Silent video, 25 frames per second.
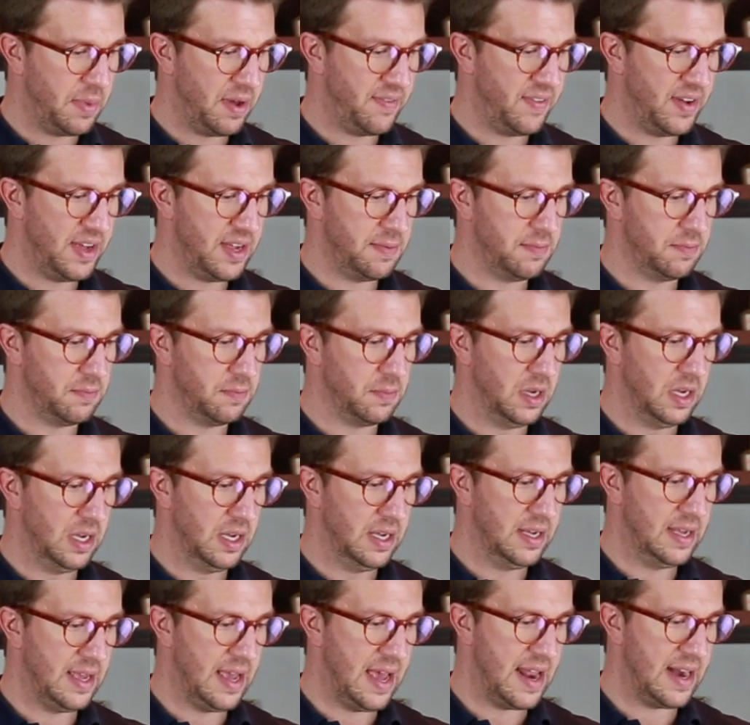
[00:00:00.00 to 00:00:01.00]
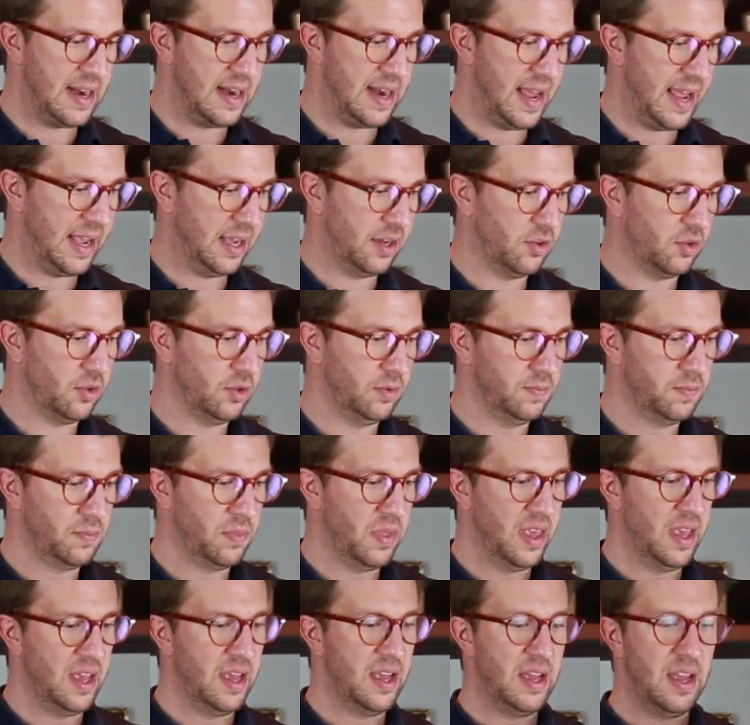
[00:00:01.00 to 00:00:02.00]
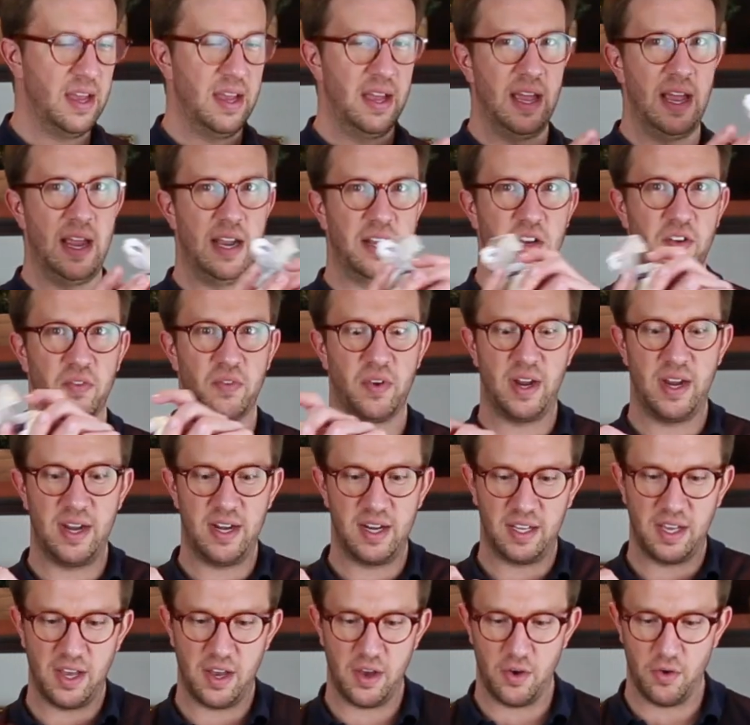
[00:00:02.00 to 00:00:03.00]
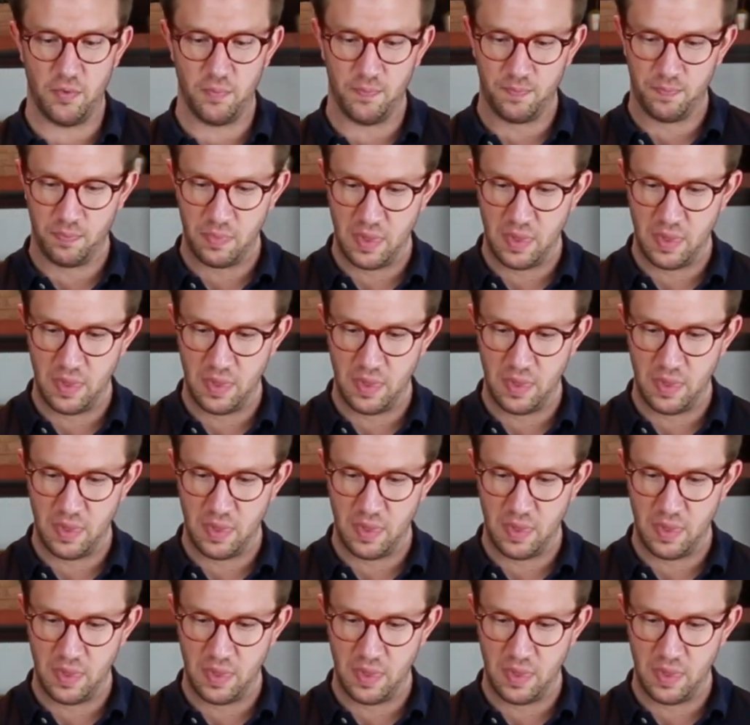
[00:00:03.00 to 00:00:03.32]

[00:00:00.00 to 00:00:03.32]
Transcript: of it at an angle and you're ready to go.